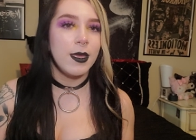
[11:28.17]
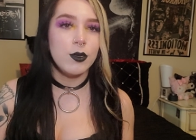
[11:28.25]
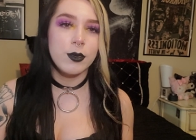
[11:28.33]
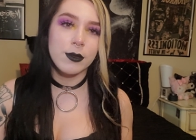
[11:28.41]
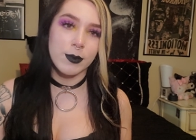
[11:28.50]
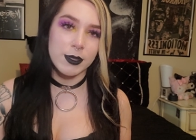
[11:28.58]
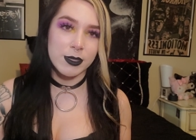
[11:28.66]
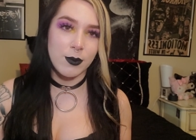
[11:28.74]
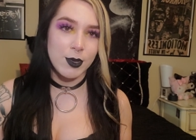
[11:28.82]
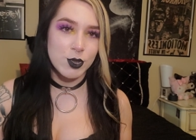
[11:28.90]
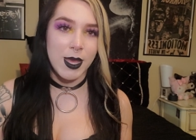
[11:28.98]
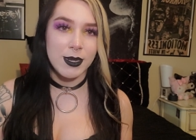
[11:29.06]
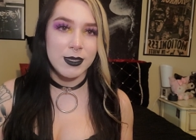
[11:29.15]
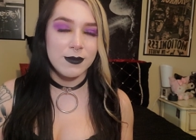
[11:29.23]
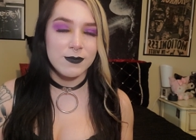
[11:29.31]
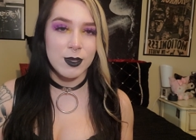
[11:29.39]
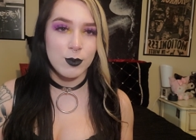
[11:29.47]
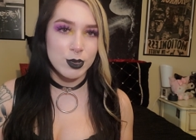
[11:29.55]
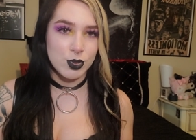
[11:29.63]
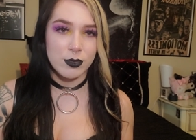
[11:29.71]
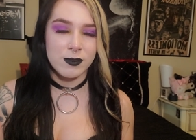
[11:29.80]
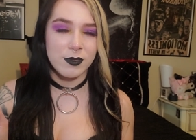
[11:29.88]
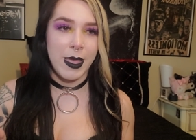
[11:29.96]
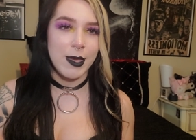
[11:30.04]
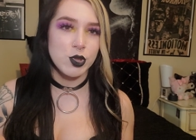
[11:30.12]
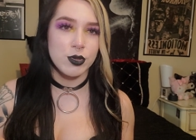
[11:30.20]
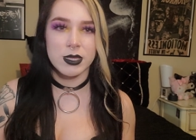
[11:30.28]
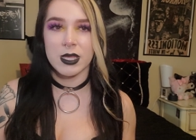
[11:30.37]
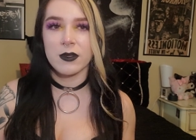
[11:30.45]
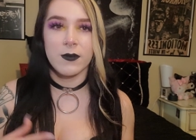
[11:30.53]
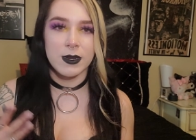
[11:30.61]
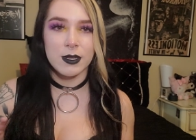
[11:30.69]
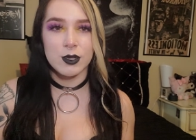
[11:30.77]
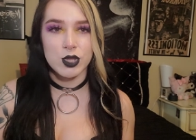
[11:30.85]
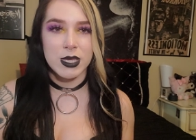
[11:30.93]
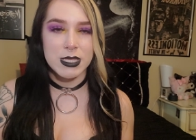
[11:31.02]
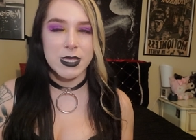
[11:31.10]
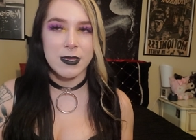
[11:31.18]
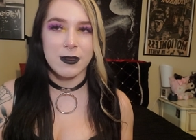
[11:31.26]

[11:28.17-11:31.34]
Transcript: you could really watch any of the original slashers like Freddy or Jason.